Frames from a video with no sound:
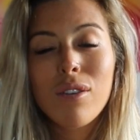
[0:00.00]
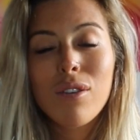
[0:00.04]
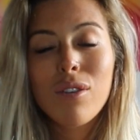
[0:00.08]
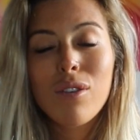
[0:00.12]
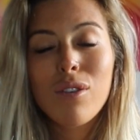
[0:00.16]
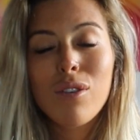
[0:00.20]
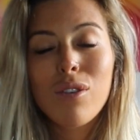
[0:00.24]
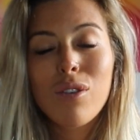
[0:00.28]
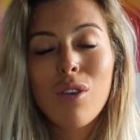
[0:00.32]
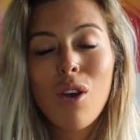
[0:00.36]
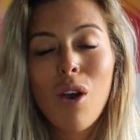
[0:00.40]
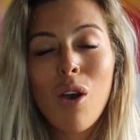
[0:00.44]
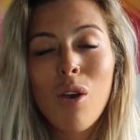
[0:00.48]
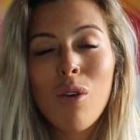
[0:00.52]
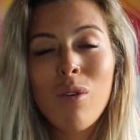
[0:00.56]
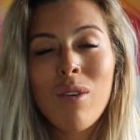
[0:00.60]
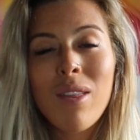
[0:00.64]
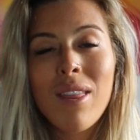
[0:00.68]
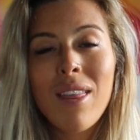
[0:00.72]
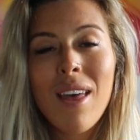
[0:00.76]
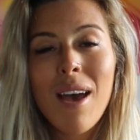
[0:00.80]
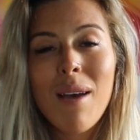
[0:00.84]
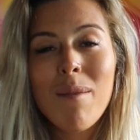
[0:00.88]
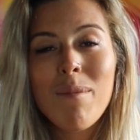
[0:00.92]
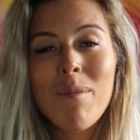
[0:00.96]
So
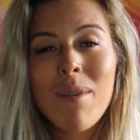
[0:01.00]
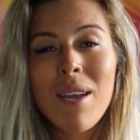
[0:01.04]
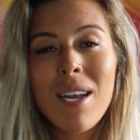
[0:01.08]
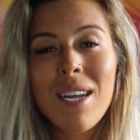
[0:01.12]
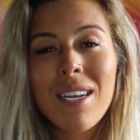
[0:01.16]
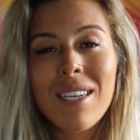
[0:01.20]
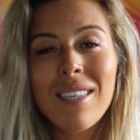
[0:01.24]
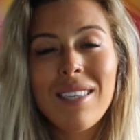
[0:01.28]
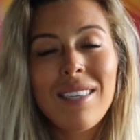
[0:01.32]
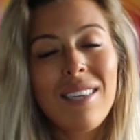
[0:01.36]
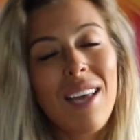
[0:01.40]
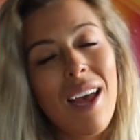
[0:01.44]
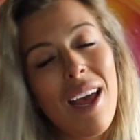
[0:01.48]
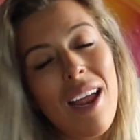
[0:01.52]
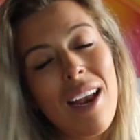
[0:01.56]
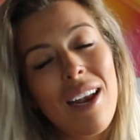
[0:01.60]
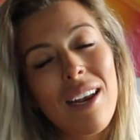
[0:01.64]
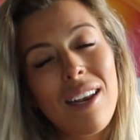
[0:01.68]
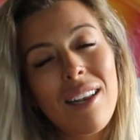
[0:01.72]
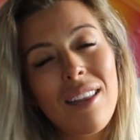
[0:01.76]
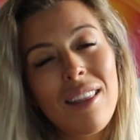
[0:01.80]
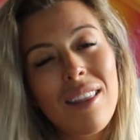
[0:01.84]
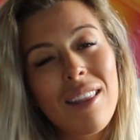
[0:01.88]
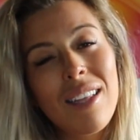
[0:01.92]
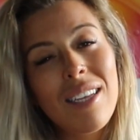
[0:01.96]
with that being
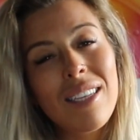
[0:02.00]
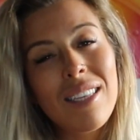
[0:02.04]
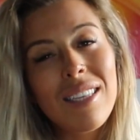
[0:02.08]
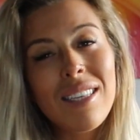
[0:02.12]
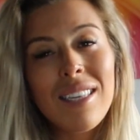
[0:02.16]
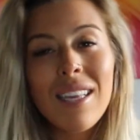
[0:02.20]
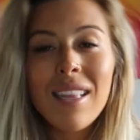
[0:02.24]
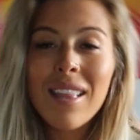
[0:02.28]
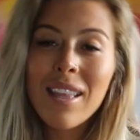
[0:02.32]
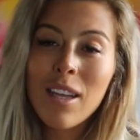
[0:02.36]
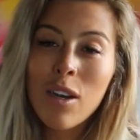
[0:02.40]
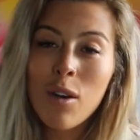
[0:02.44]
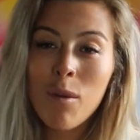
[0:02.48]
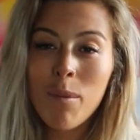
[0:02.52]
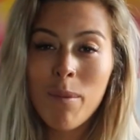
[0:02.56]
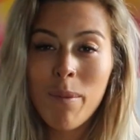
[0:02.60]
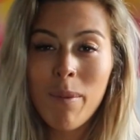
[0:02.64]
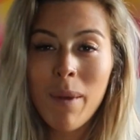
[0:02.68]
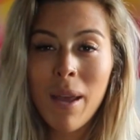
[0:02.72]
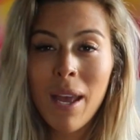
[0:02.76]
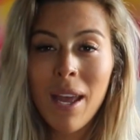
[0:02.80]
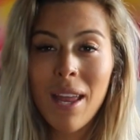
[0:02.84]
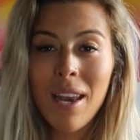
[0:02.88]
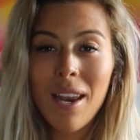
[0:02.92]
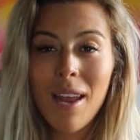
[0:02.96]
said, this is a little
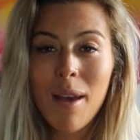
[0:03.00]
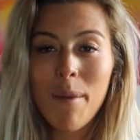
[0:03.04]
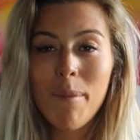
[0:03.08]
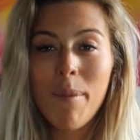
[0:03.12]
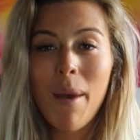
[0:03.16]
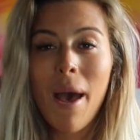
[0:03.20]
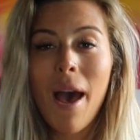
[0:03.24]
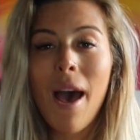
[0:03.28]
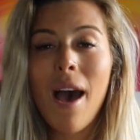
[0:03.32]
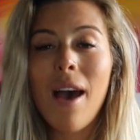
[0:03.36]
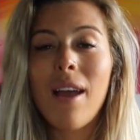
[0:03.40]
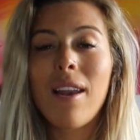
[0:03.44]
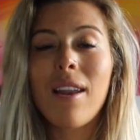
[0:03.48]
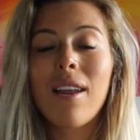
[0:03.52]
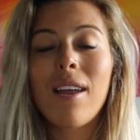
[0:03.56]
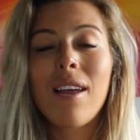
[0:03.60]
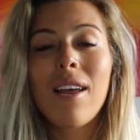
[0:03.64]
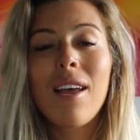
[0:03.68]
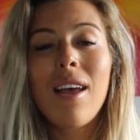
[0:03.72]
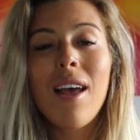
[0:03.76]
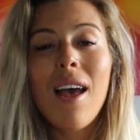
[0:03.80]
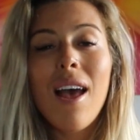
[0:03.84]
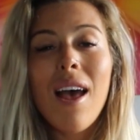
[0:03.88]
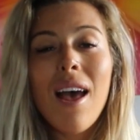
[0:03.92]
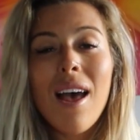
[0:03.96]
bit about
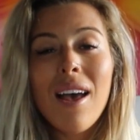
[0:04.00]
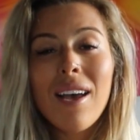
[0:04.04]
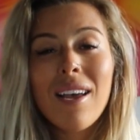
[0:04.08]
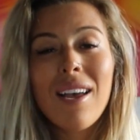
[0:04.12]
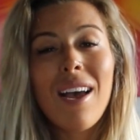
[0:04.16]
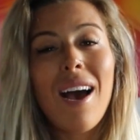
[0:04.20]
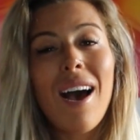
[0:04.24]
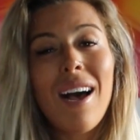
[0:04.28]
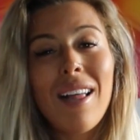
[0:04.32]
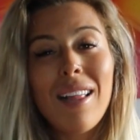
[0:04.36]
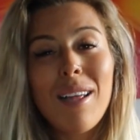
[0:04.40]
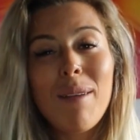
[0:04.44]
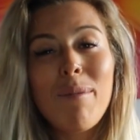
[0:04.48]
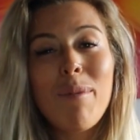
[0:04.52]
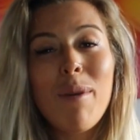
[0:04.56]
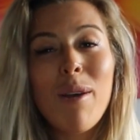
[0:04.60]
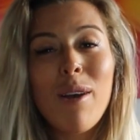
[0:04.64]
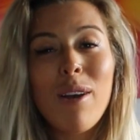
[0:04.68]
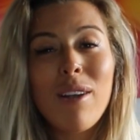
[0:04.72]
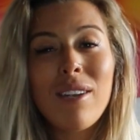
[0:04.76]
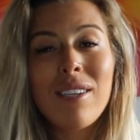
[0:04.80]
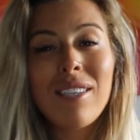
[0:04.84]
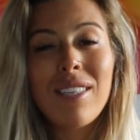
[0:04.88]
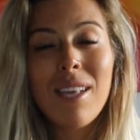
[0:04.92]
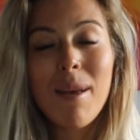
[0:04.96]
Carly
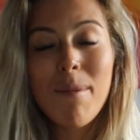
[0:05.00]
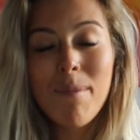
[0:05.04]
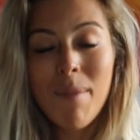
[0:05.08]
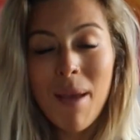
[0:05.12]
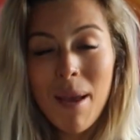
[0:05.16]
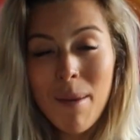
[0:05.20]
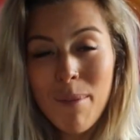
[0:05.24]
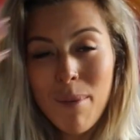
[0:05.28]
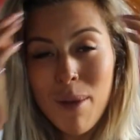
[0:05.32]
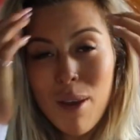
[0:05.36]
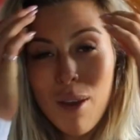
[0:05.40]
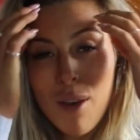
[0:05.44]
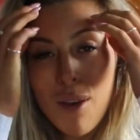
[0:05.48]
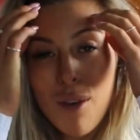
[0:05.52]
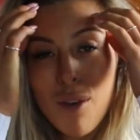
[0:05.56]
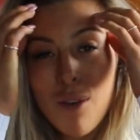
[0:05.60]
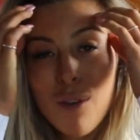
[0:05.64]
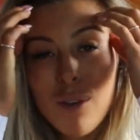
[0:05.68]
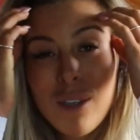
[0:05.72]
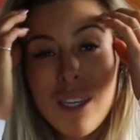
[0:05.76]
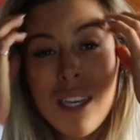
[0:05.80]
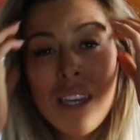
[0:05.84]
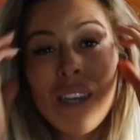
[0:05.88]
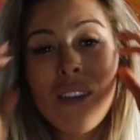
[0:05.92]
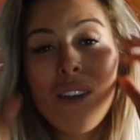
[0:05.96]
Burns that maybe
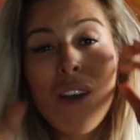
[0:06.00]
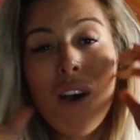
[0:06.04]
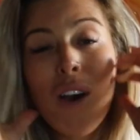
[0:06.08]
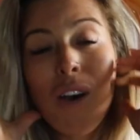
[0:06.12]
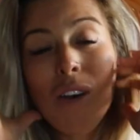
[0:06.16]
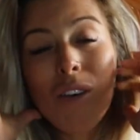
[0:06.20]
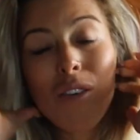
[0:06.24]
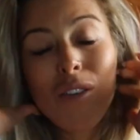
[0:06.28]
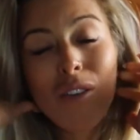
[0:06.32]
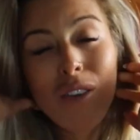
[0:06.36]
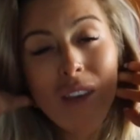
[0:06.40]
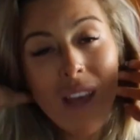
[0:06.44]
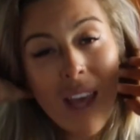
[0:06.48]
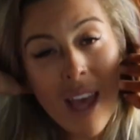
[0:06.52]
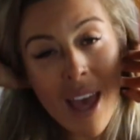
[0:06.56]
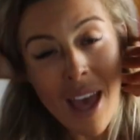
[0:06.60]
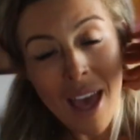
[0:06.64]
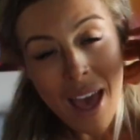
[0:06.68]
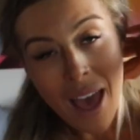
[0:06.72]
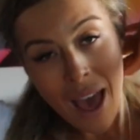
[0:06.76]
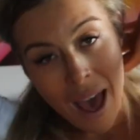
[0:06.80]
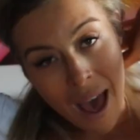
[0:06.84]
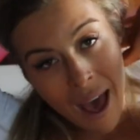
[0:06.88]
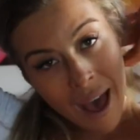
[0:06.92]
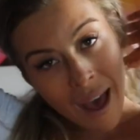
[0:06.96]
you didn't know.
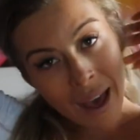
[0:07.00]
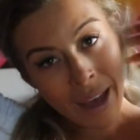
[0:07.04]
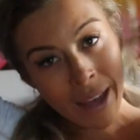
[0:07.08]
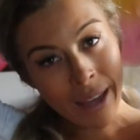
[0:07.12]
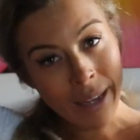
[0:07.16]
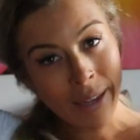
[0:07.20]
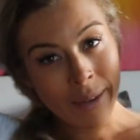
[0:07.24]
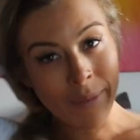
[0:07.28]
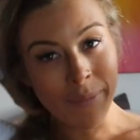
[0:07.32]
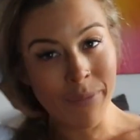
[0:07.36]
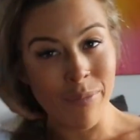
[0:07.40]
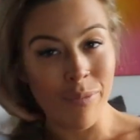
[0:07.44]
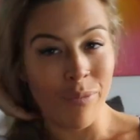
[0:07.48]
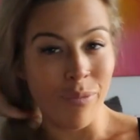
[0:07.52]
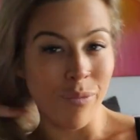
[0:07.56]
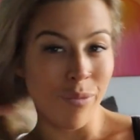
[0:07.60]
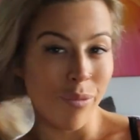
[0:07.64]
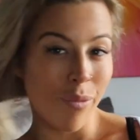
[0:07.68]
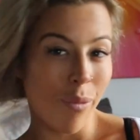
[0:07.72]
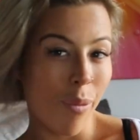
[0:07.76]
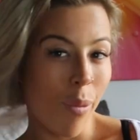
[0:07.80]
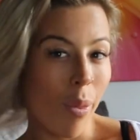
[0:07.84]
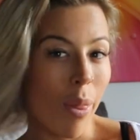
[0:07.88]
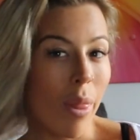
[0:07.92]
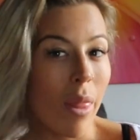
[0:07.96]
And
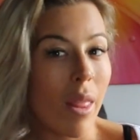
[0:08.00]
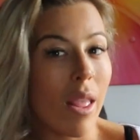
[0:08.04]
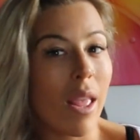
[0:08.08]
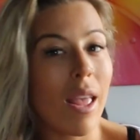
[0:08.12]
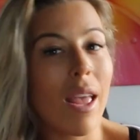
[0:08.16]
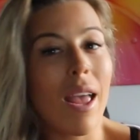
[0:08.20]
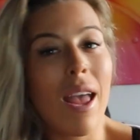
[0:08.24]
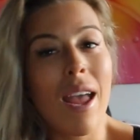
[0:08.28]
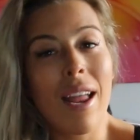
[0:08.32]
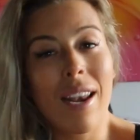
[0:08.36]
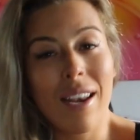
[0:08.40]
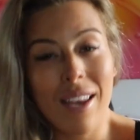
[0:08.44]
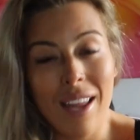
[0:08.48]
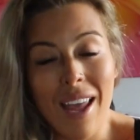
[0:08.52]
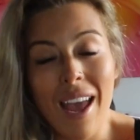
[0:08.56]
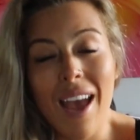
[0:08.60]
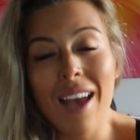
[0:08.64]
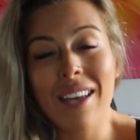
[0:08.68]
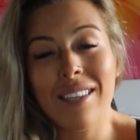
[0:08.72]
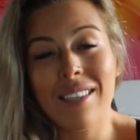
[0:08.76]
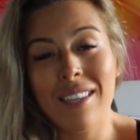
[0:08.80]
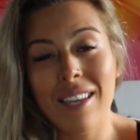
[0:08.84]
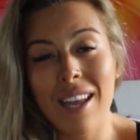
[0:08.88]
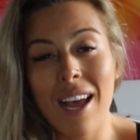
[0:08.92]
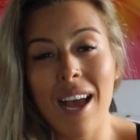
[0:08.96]

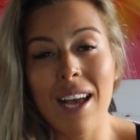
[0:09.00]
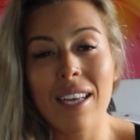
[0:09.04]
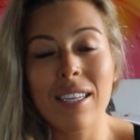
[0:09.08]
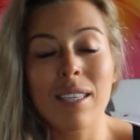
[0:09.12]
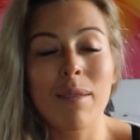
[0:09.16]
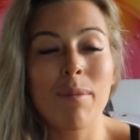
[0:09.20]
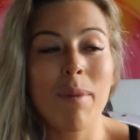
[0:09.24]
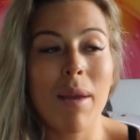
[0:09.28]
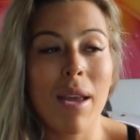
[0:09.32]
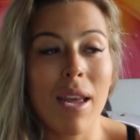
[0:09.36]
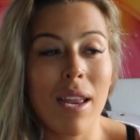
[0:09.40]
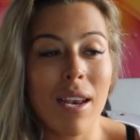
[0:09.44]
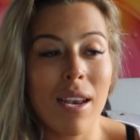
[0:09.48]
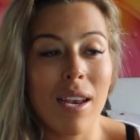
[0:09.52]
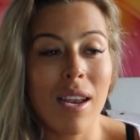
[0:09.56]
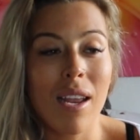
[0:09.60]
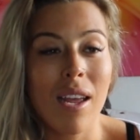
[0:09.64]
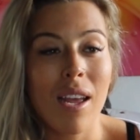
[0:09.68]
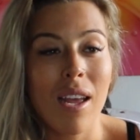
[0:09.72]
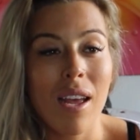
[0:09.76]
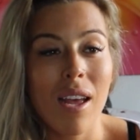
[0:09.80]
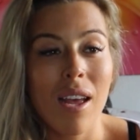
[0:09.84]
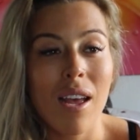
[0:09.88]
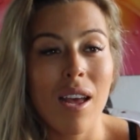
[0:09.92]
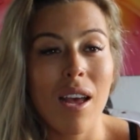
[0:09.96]
yes, it has been
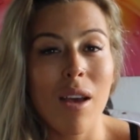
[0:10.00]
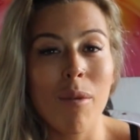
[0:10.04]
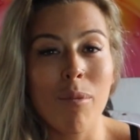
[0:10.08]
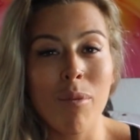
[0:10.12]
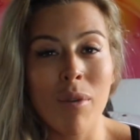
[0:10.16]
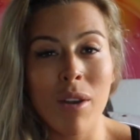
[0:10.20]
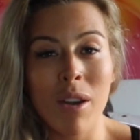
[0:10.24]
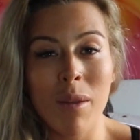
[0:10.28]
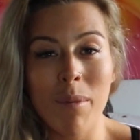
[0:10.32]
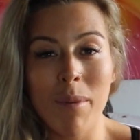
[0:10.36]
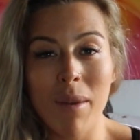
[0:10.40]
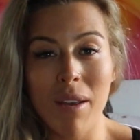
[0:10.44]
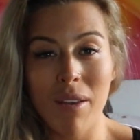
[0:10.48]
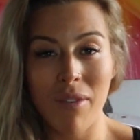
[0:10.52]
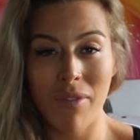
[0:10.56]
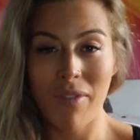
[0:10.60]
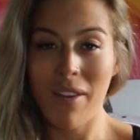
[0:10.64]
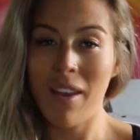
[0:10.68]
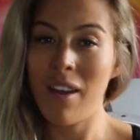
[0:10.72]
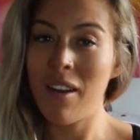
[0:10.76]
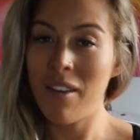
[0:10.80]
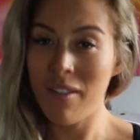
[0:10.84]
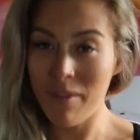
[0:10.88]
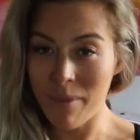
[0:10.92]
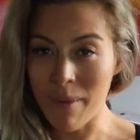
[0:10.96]
a pretty big
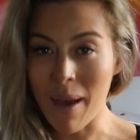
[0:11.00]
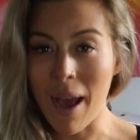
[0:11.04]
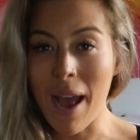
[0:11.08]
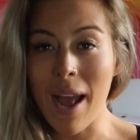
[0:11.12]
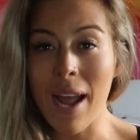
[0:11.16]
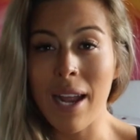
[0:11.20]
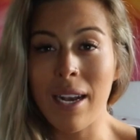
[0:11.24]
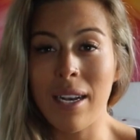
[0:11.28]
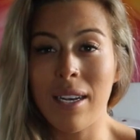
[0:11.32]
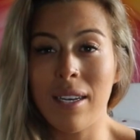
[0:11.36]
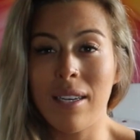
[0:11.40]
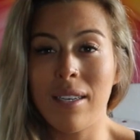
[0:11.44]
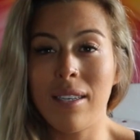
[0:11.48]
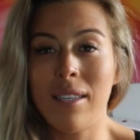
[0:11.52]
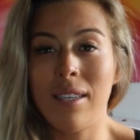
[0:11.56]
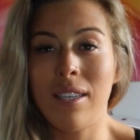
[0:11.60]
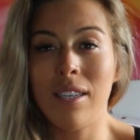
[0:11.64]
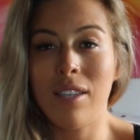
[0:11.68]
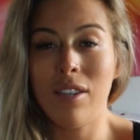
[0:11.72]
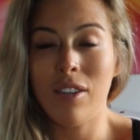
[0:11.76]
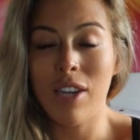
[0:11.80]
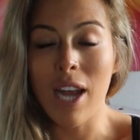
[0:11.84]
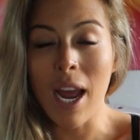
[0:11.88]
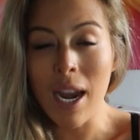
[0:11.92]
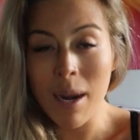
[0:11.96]
fear of mine
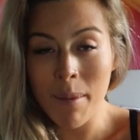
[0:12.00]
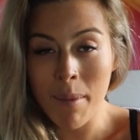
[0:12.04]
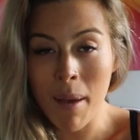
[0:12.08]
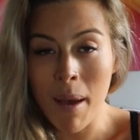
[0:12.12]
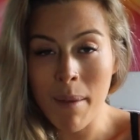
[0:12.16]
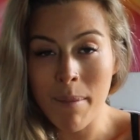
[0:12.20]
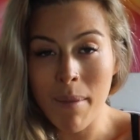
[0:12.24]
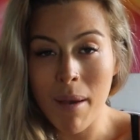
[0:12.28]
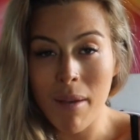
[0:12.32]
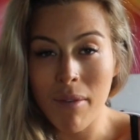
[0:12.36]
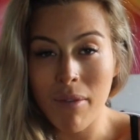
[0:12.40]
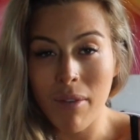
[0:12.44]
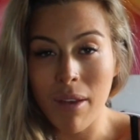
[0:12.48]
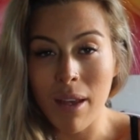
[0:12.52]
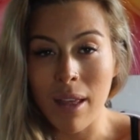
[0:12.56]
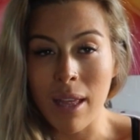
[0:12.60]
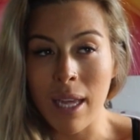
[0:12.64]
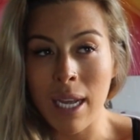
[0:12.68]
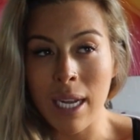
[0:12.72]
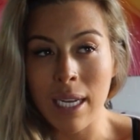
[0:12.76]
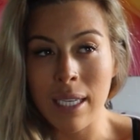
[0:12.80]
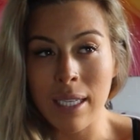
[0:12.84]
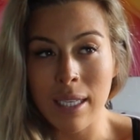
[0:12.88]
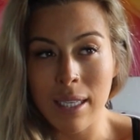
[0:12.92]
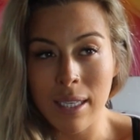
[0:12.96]
to chat about my
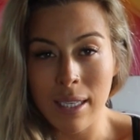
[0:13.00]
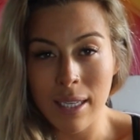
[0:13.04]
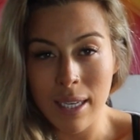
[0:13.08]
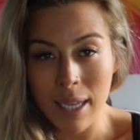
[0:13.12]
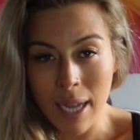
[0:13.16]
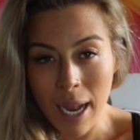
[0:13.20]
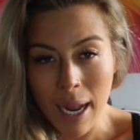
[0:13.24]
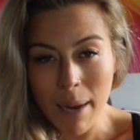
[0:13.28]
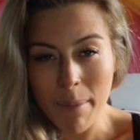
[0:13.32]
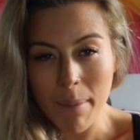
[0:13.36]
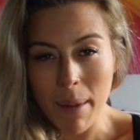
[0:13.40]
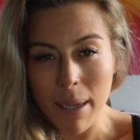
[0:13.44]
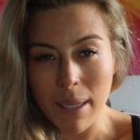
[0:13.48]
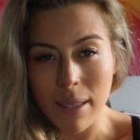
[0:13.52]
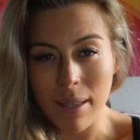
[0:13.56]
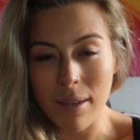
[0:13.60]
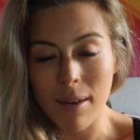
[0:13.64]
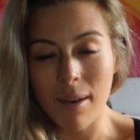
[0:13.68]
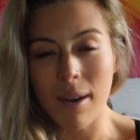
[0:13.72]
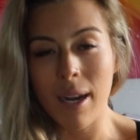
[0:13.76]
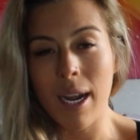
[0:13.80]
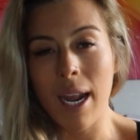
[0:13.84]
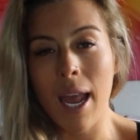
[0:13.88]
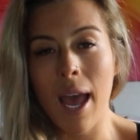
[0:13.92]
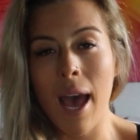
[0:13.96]
feelings and to get my
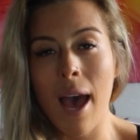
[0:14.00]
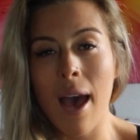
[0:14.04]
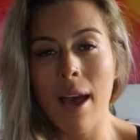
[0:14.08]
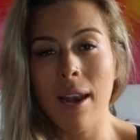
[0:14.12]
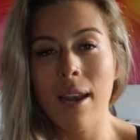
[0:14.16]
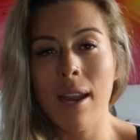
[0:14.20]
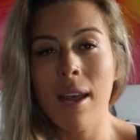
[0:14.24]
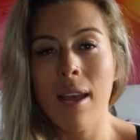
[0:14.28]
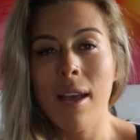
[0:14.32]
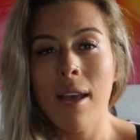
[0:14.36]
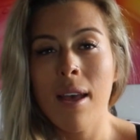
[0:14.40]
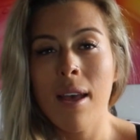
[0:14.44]
story out.